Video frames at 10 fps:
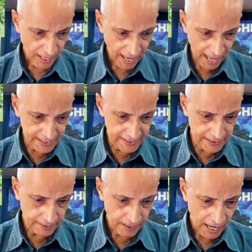And
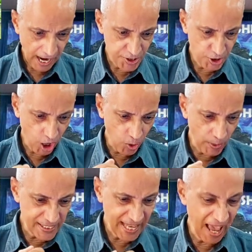I should
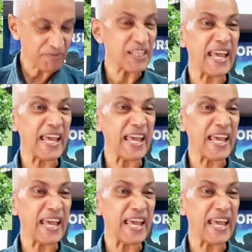always have the